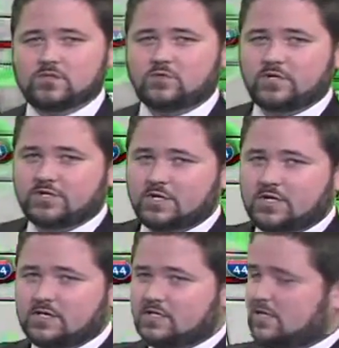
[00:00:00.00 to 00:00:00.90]

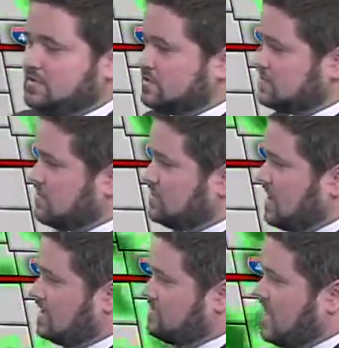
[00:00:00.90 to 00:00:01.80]
Patricia continue to
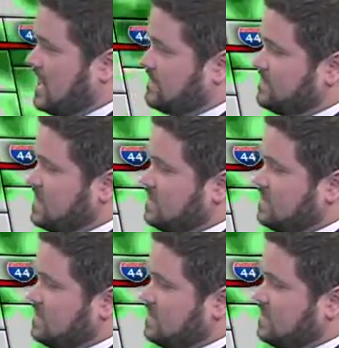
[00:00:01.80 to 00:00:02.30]
scoot on by.